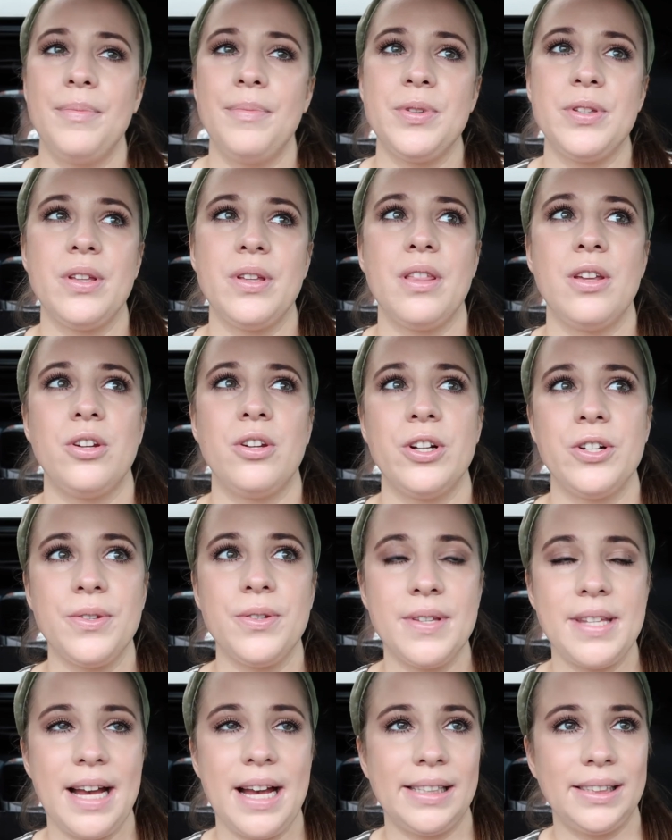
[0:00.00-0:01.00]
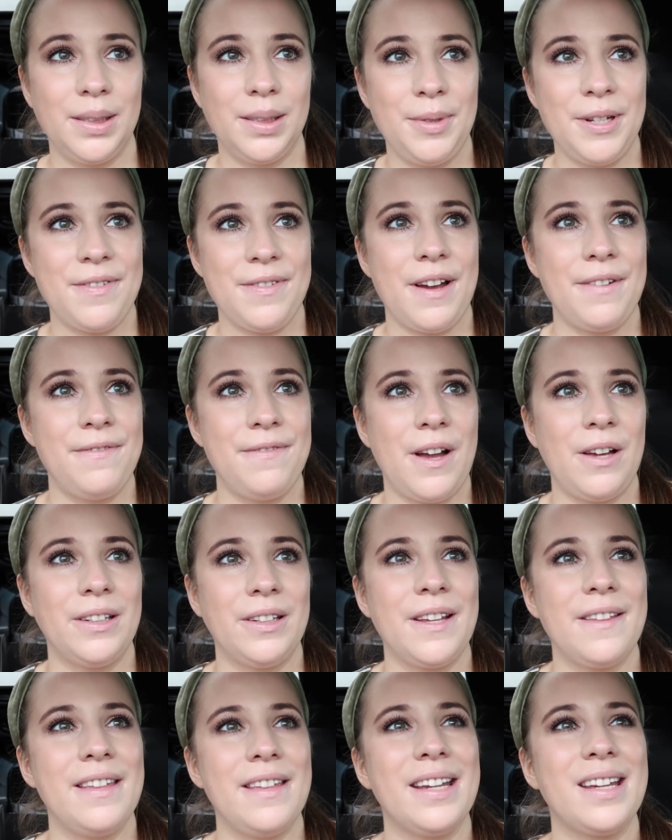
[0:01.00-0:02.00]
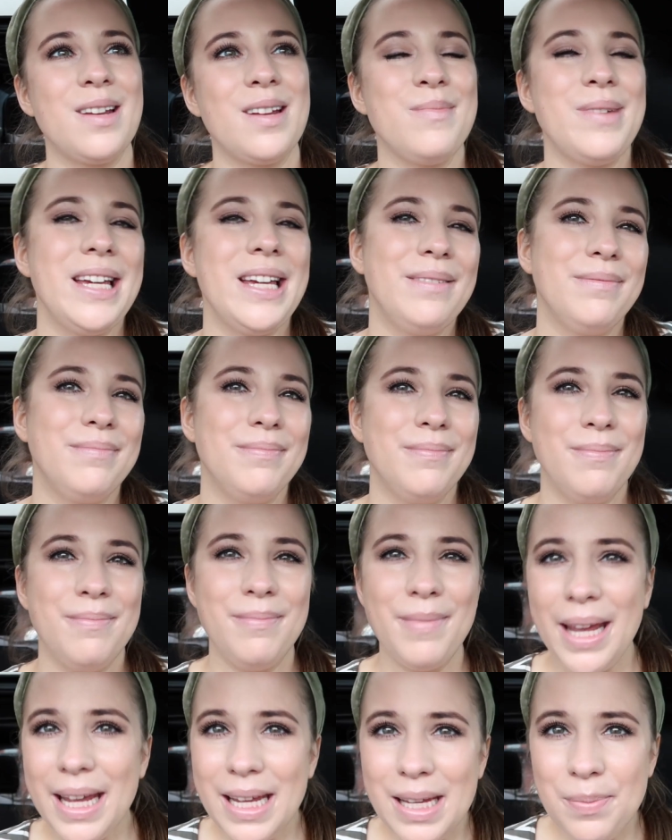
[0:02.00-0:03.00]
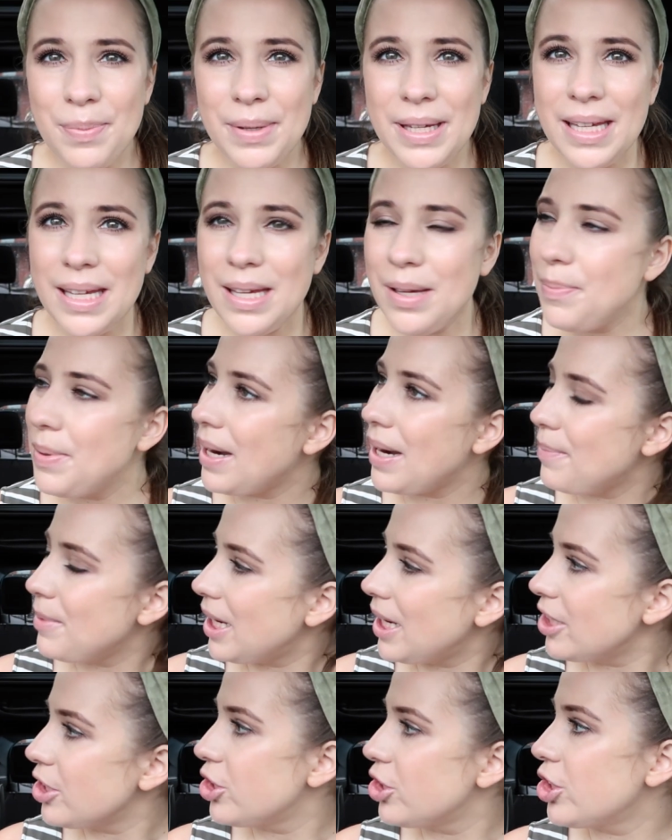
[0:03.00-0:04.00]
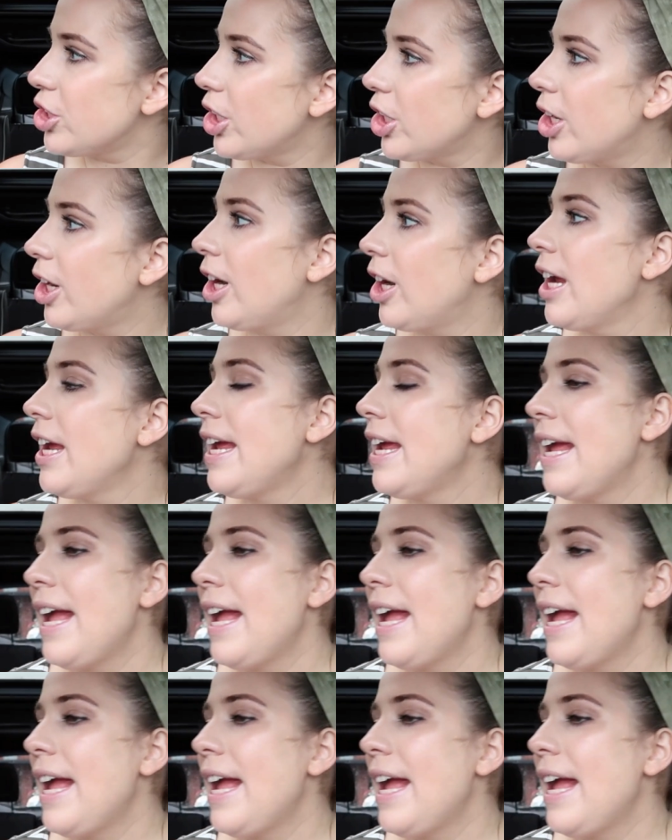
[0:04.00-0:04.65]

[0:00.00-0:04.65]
So the nurse was asking me if I'd felt anything, and I'm like, maybe, but I'm not sure.